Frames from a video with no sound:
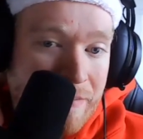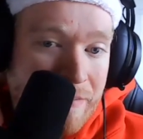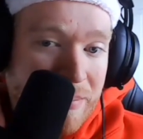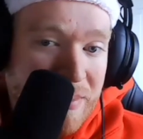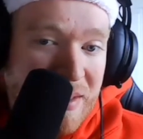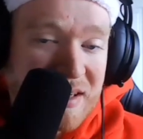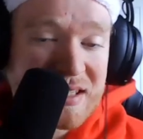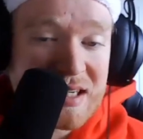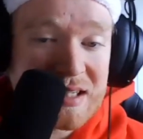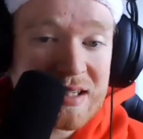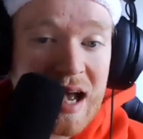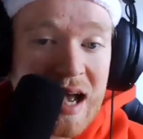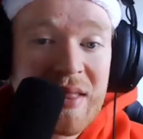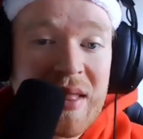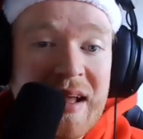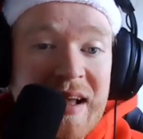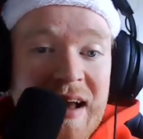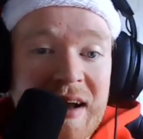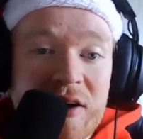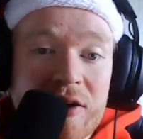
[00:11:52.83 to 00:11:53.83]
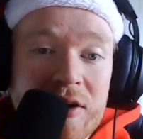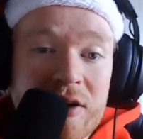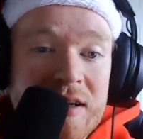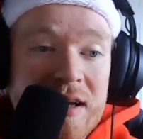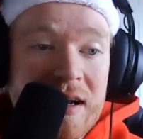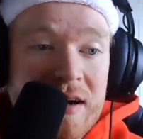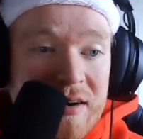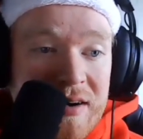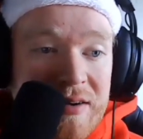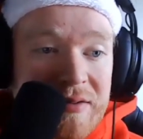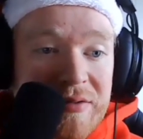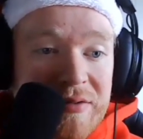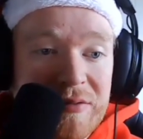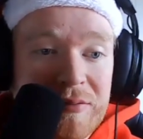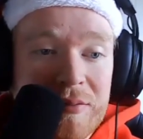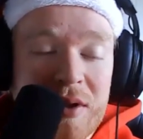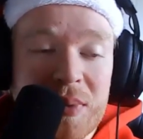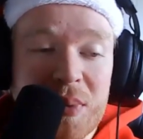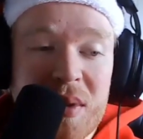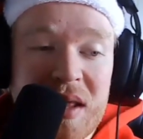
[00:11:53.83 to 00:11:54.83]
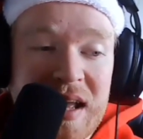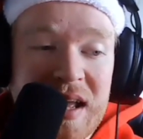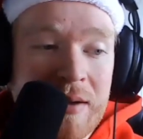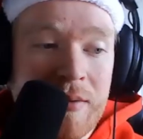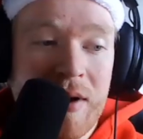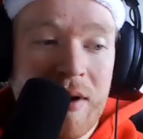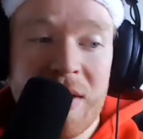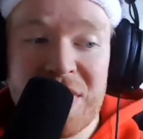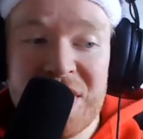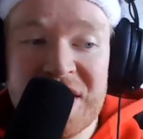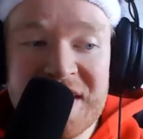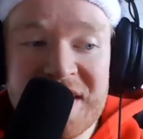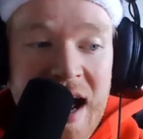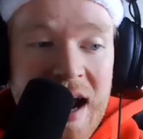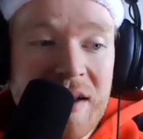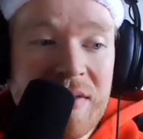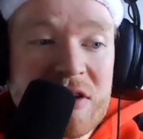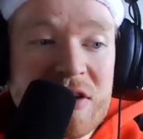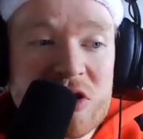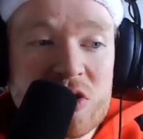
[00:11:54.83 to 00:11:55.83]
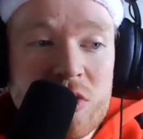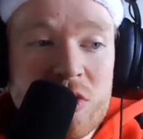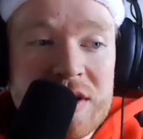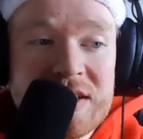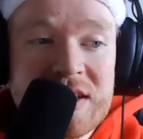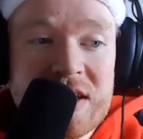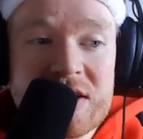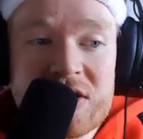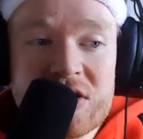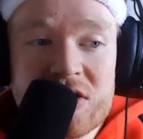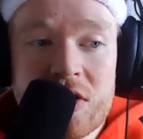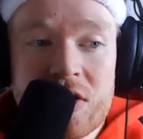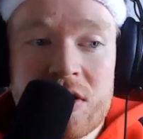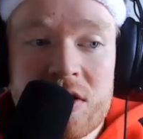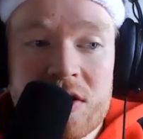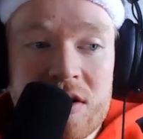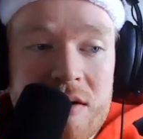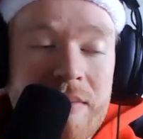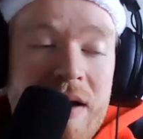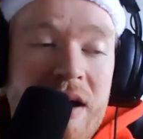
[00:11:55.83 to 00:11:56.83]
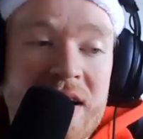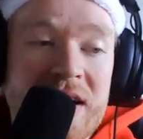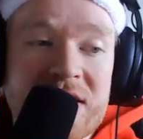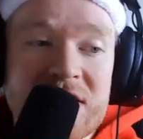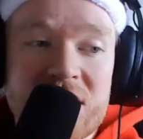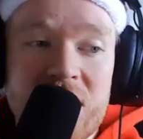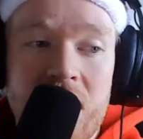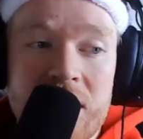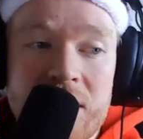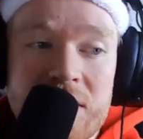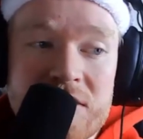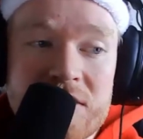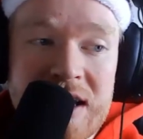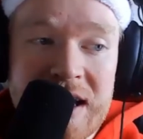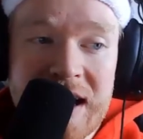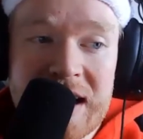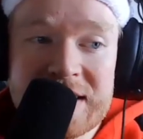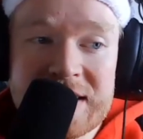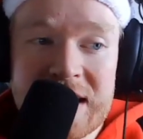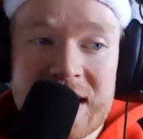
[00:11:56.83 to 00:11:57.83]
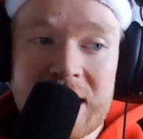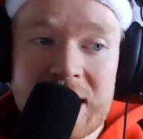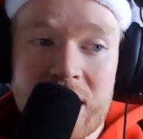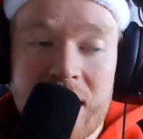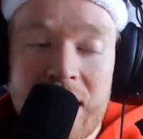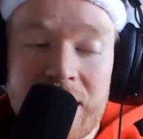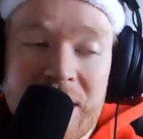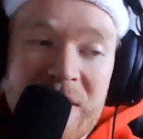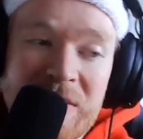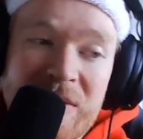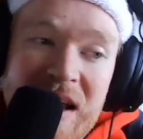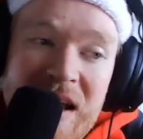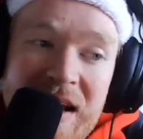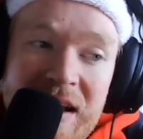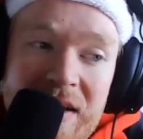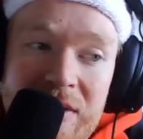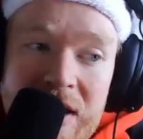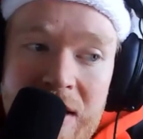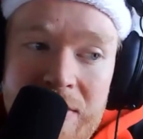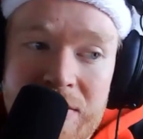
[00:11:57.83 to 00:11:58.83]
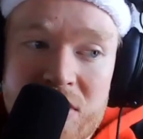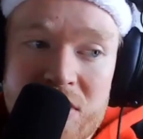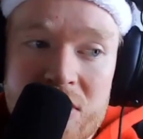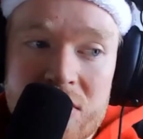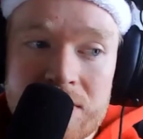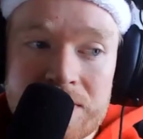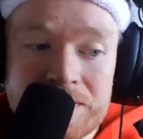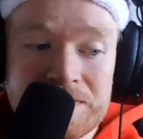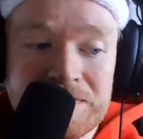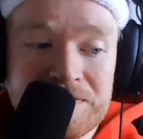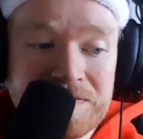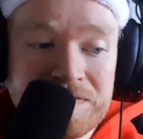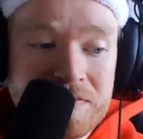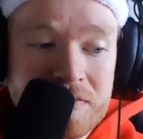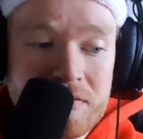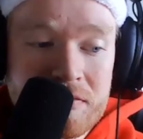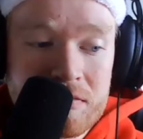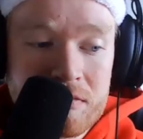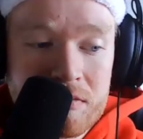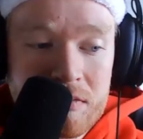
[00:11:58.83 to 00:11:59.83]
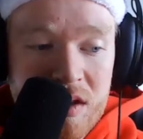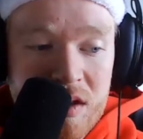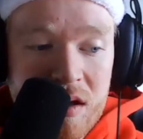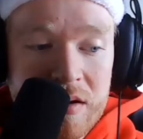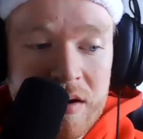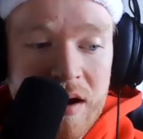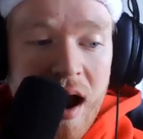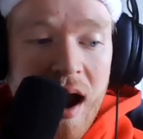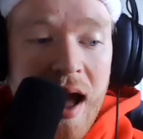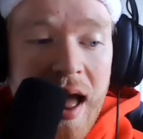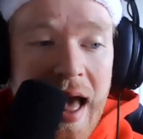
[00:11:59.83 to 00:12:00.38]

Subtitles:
this is, I think, a good narrative. But anyway, the dad in this story is concerned about his daughters, like I said at the beginning of the episode, not